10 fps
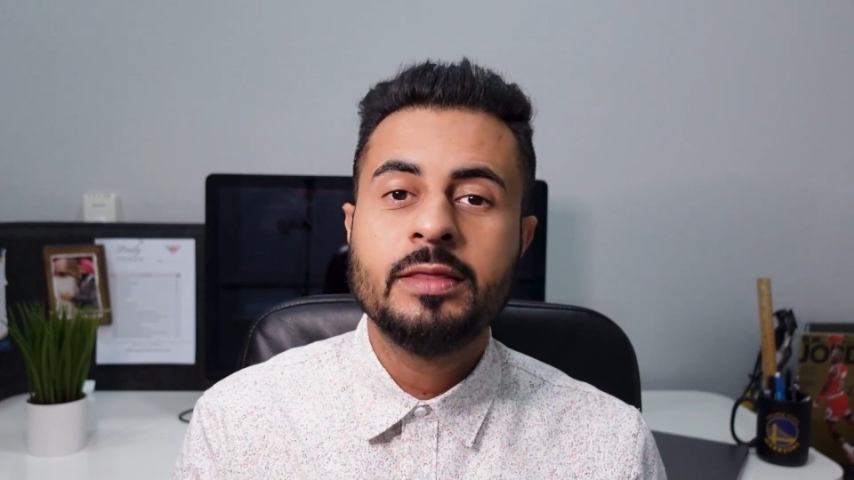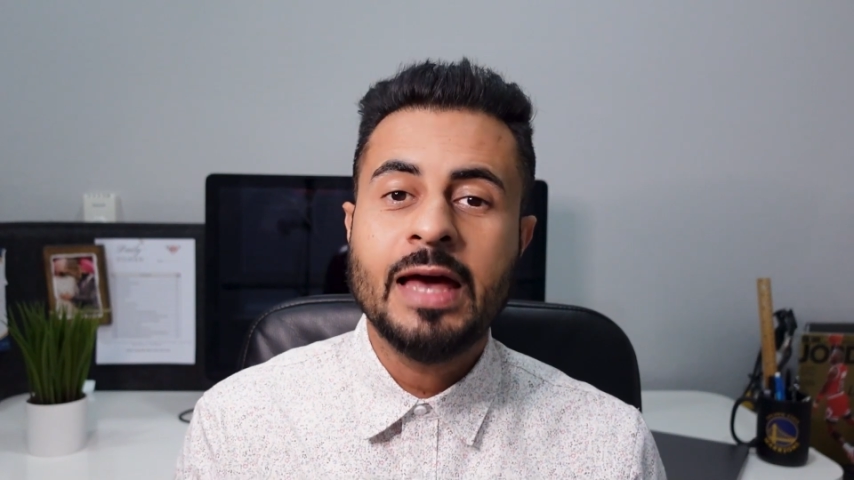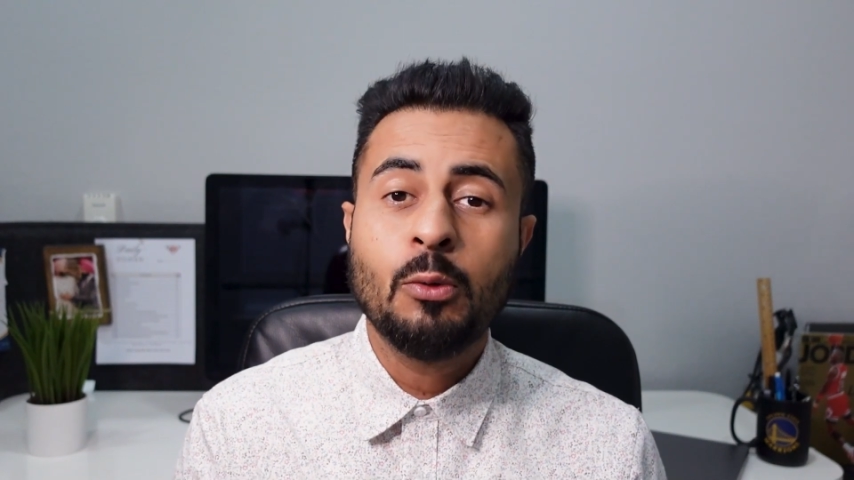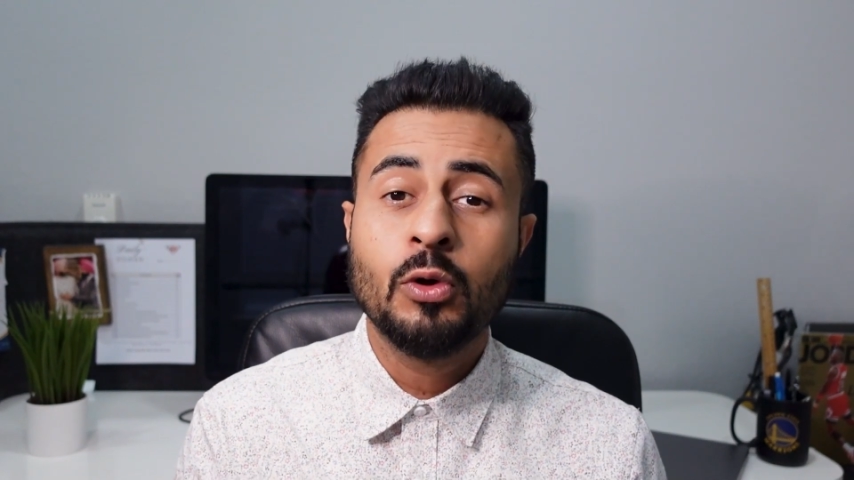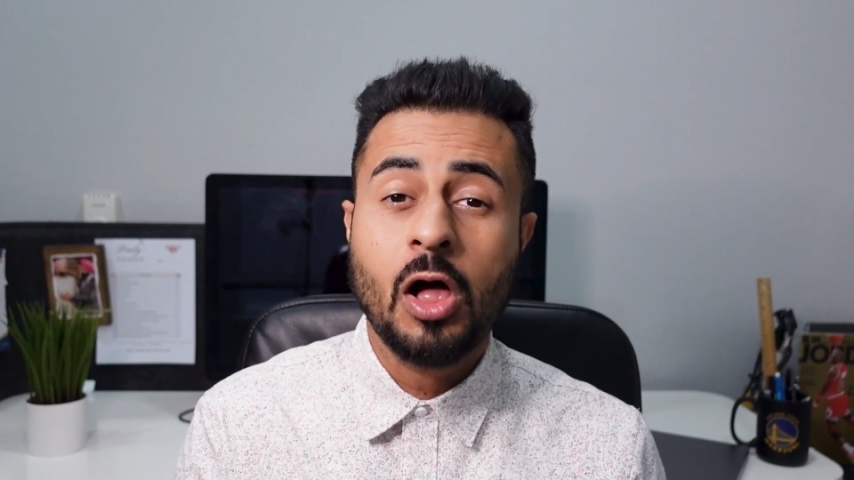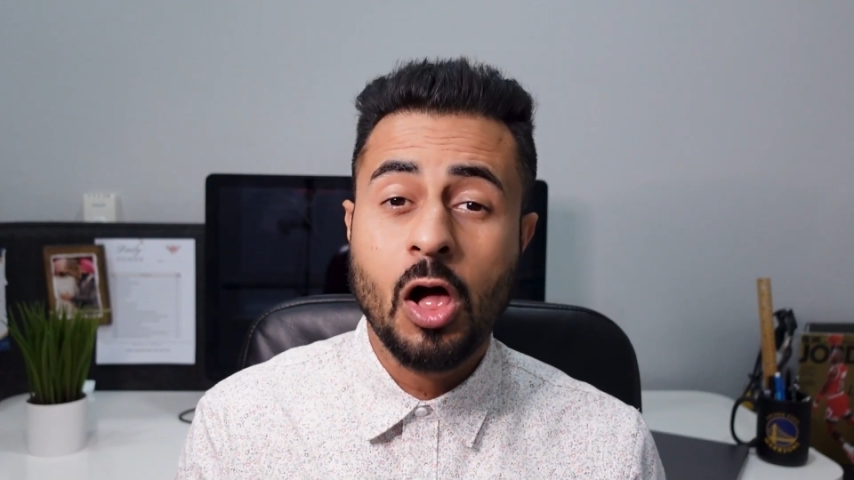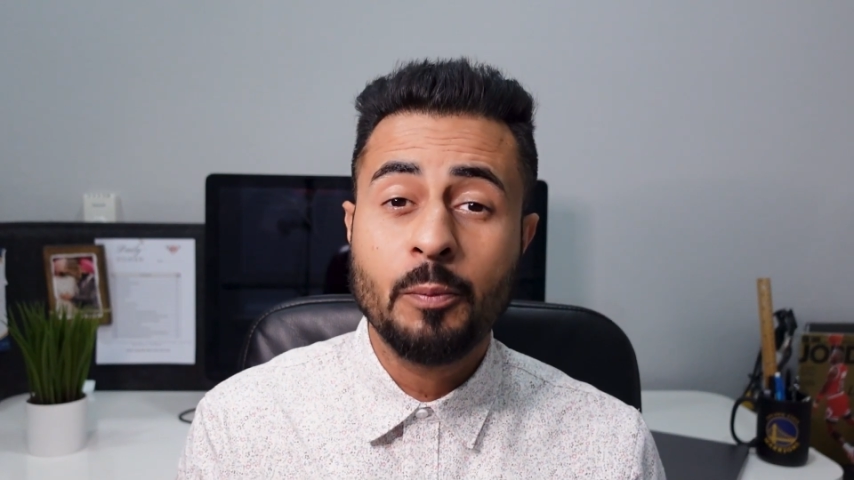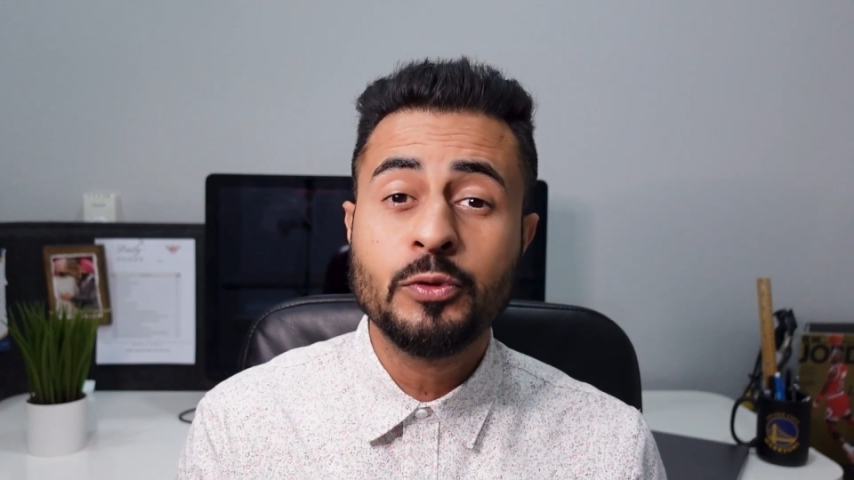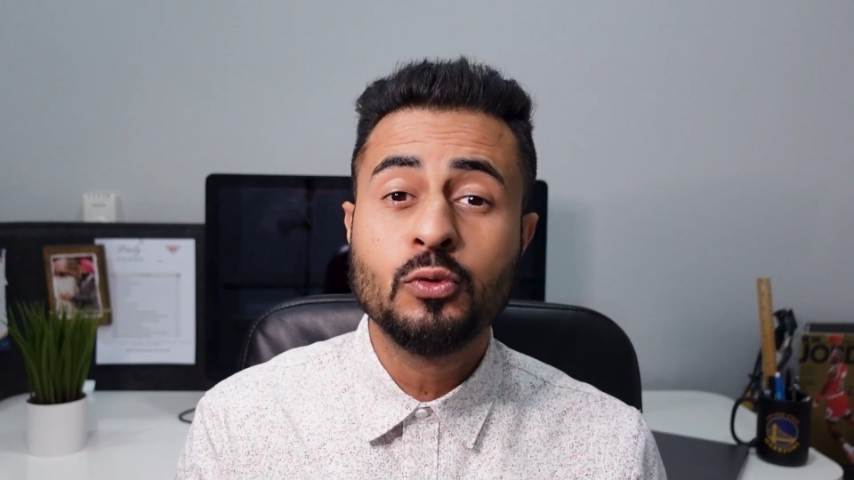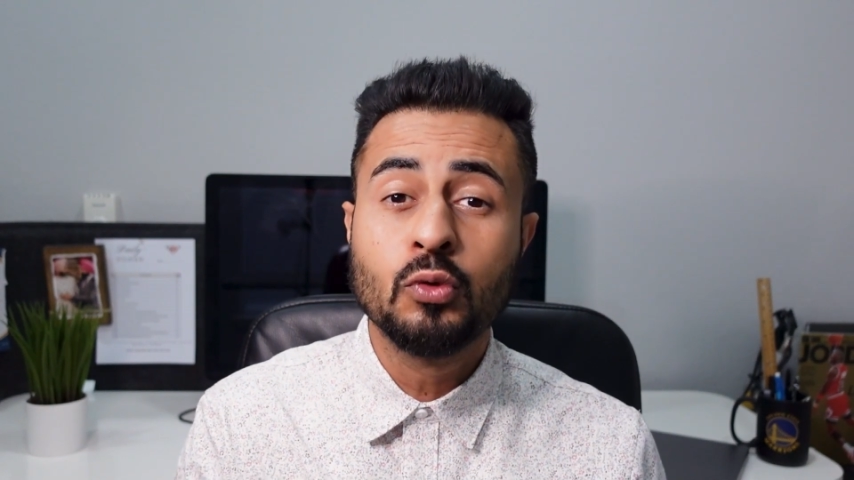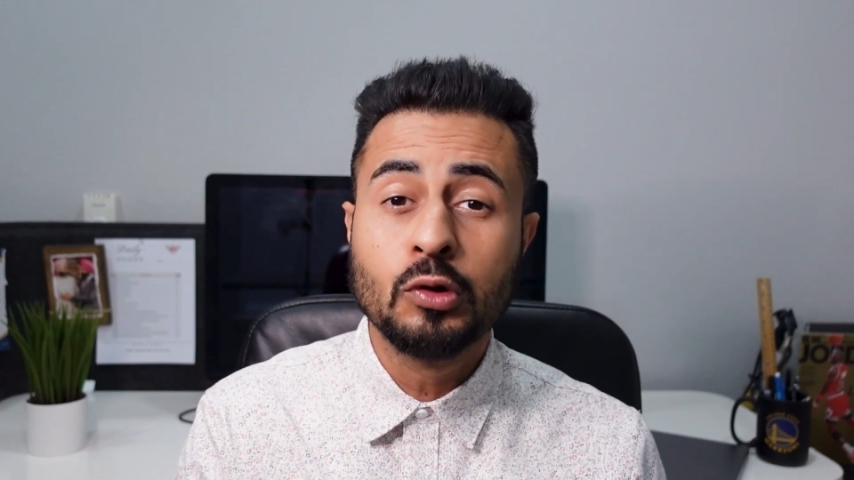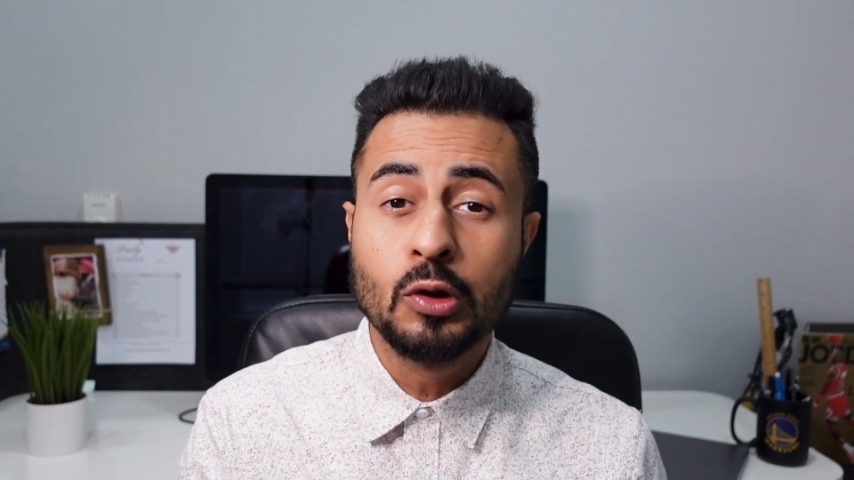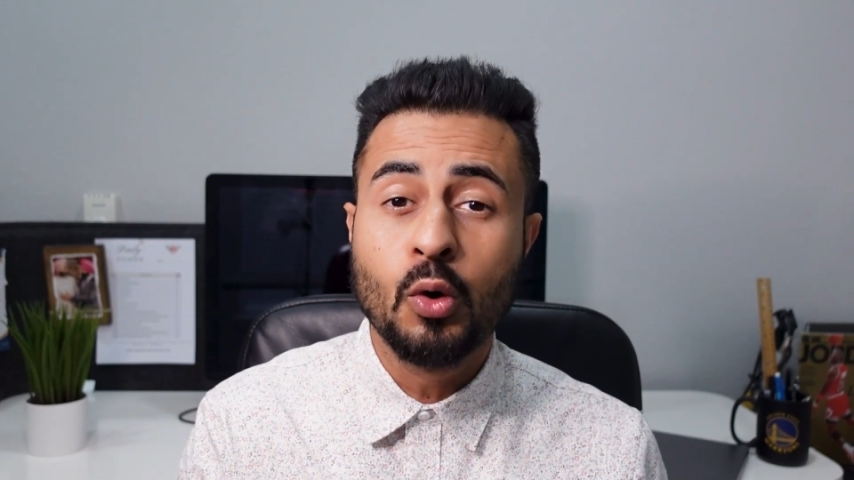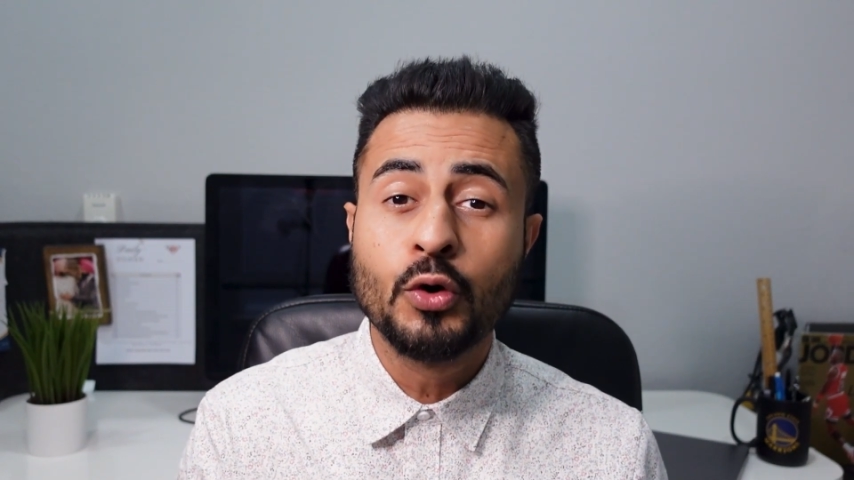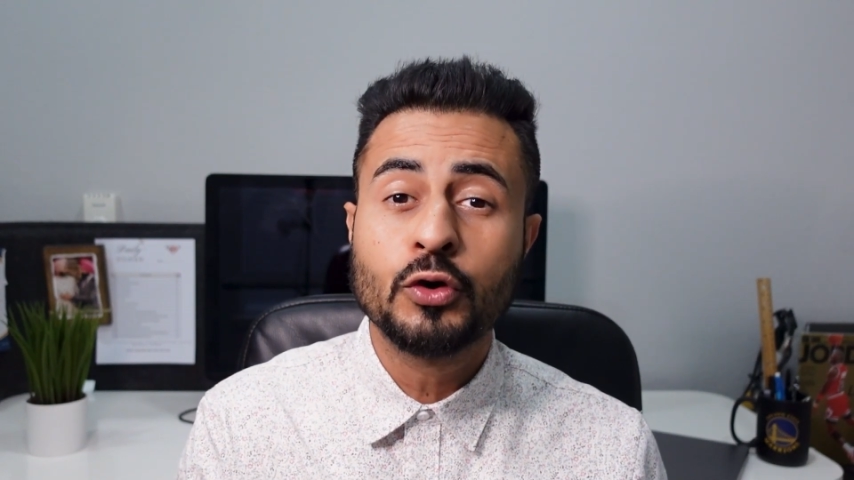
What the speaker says: that will help you lower